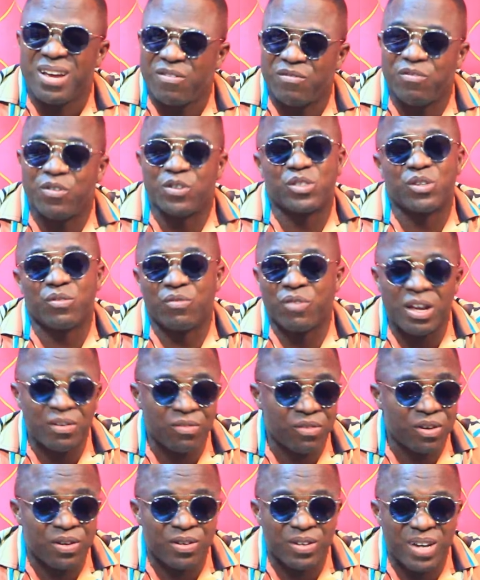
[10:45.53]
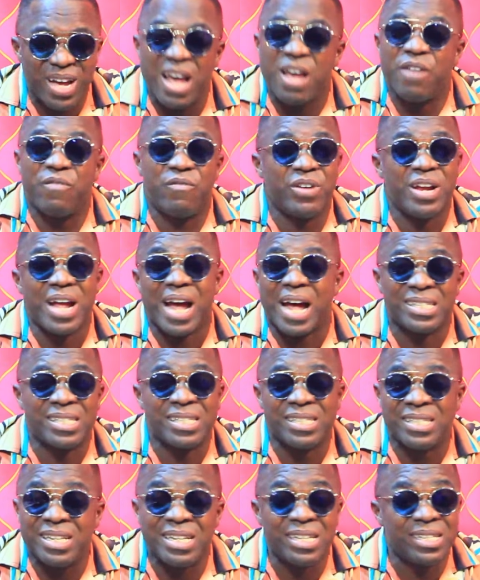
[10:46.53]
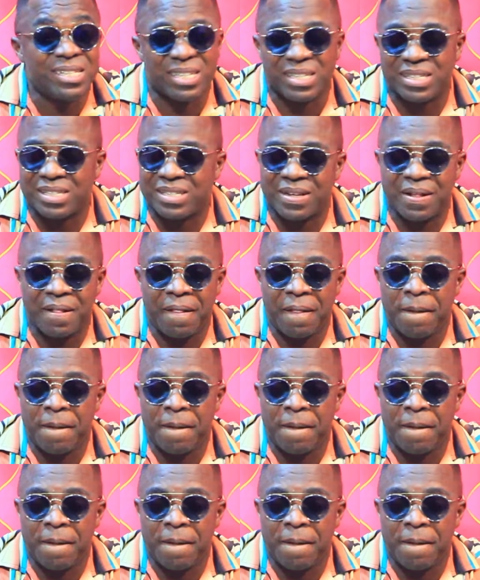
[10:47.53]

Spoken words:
for survival. Every artist needs it.